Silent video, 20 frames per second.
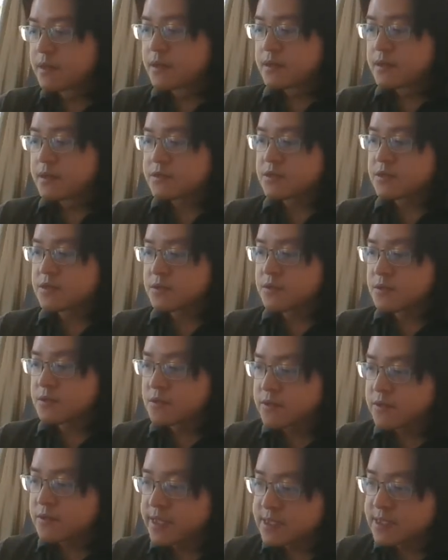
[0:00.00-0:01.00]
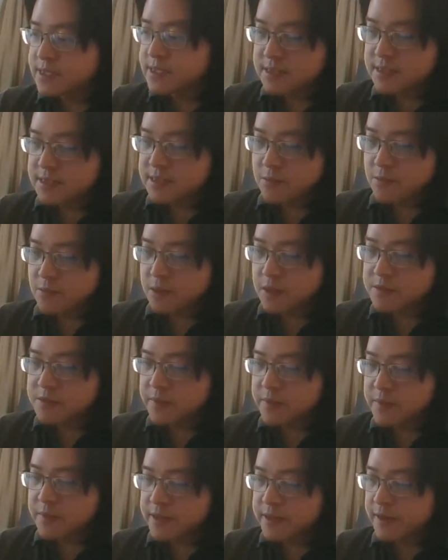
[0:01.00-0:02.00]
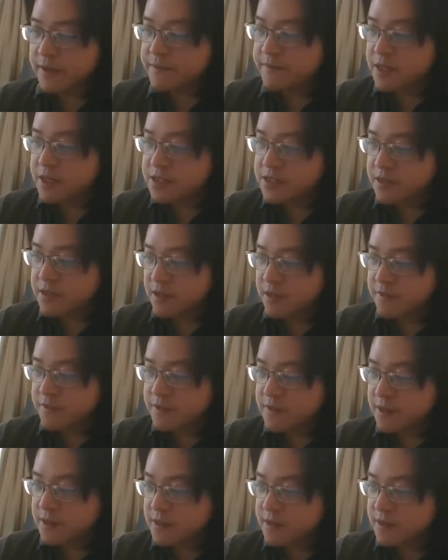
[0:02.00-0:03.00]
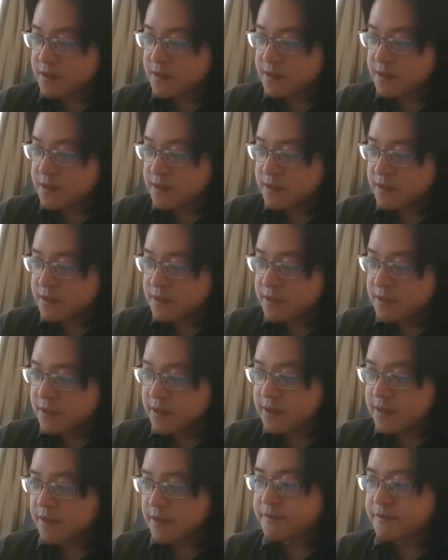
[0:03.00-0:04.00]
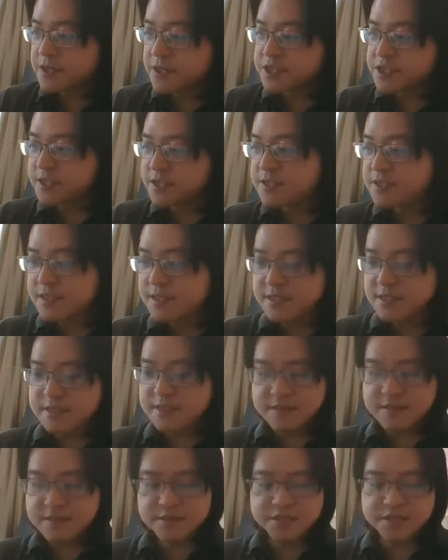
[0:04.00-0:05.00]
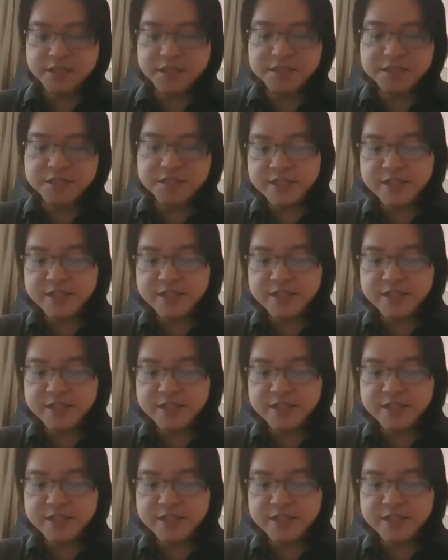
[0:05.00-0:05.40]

So this was my definition of the delta function, just changing the